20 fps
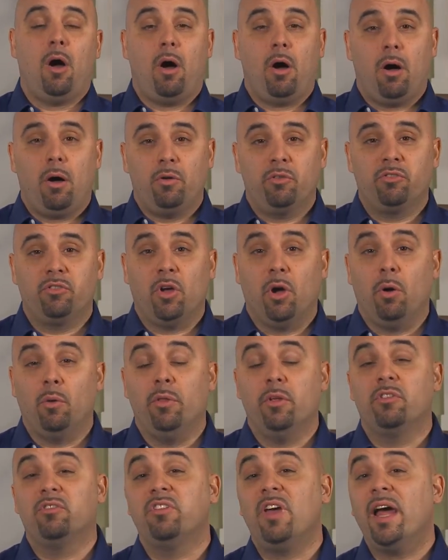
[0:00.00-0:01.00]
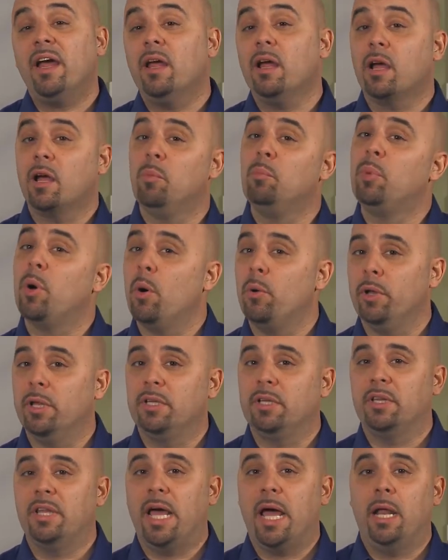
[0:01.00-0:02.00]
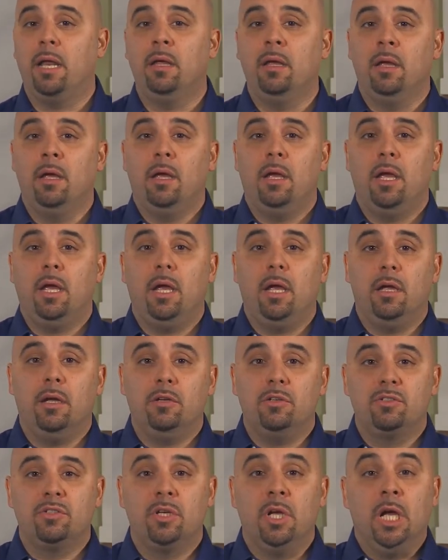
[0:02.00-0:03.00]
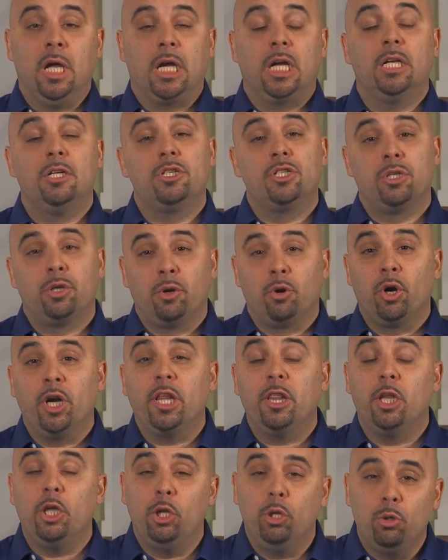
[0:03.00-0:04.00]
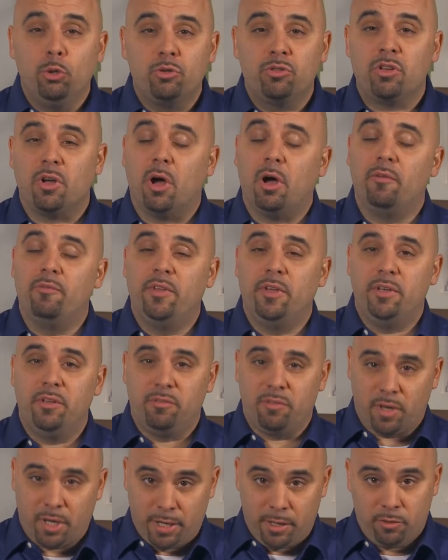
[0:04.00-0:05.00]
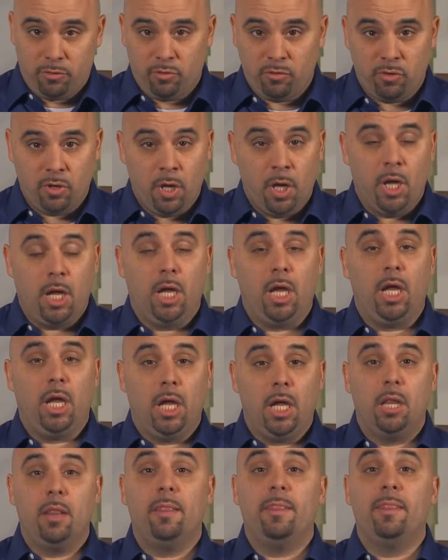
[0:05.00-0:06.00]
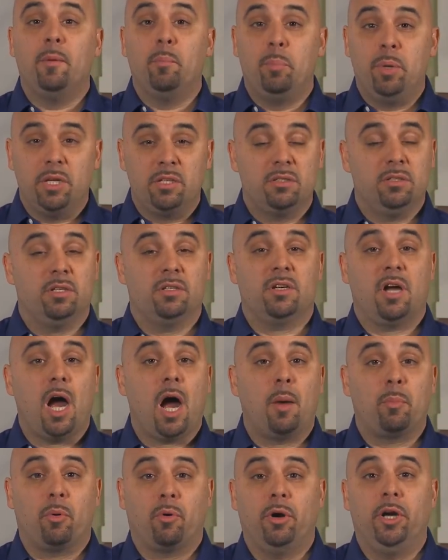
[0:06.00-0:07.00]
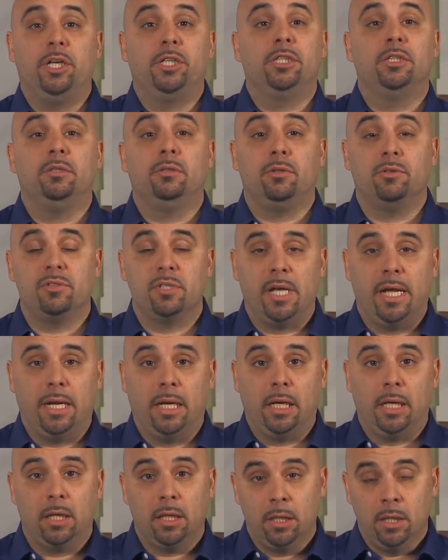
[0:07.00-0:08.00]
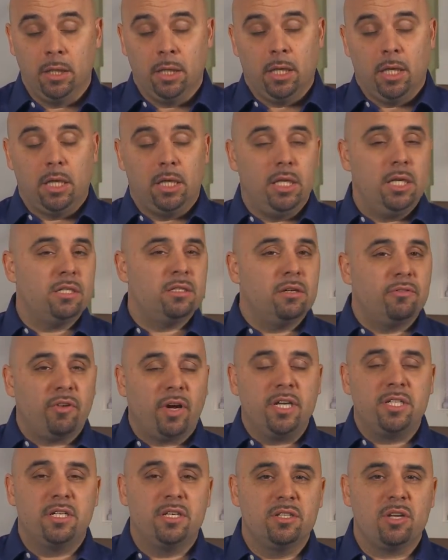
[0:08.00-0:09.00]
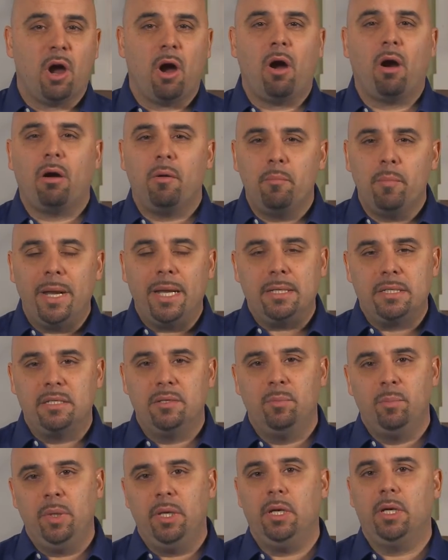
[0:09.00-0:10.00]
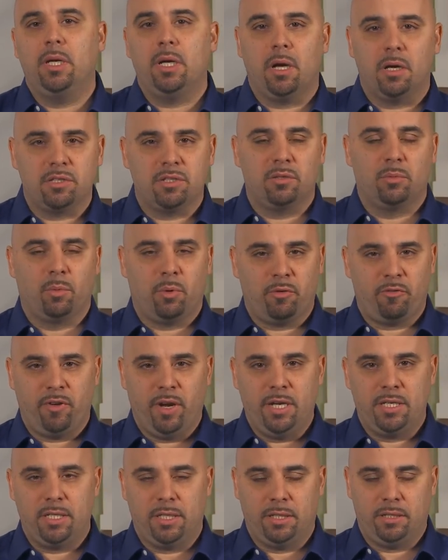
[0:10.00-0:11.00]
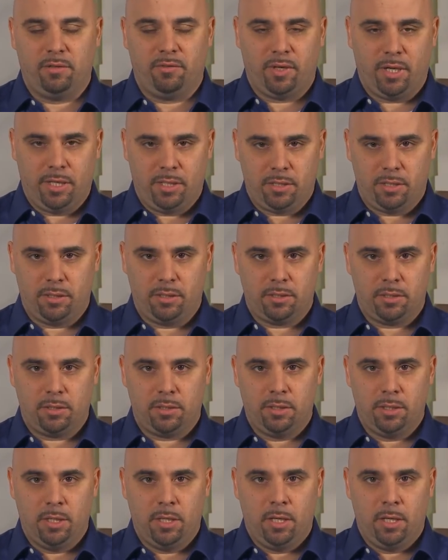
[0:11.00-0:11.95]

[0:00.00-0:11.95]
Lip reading: Also, the second component to that is considering the use of the device in the business operational setting. These devices are meant to be customer-facing devices.